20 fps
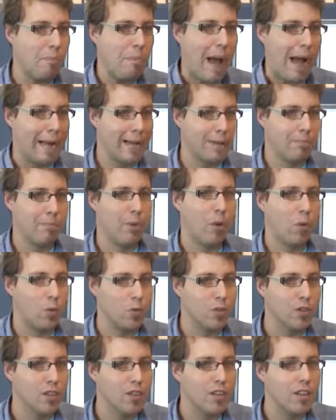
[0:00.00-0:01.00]

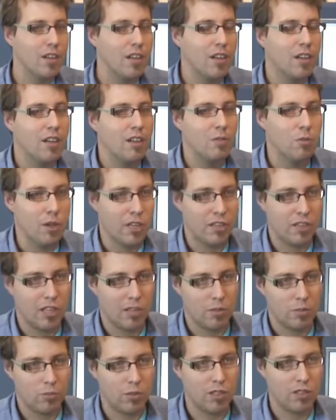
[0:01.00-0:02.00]
backbone with
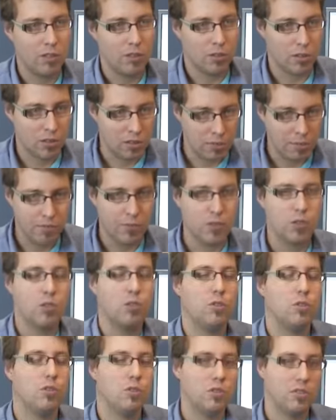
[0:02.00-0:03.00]
you when you're
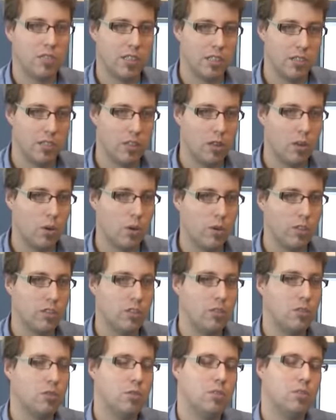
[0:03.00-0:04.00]
using the lore,
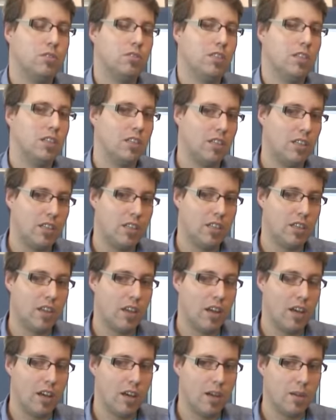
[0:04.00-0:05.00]
using the,
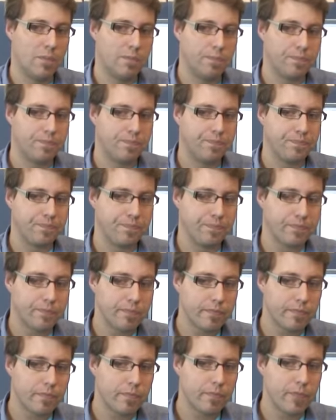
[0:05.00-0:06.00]
um,
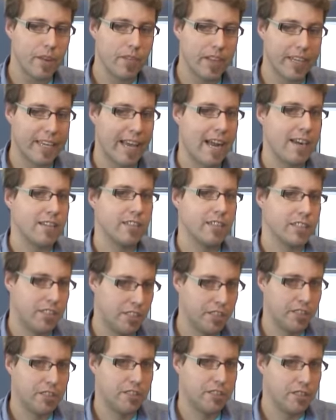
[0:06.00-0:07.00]
the
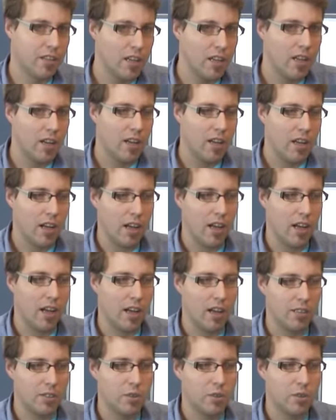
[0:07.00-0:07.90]
characters, uh,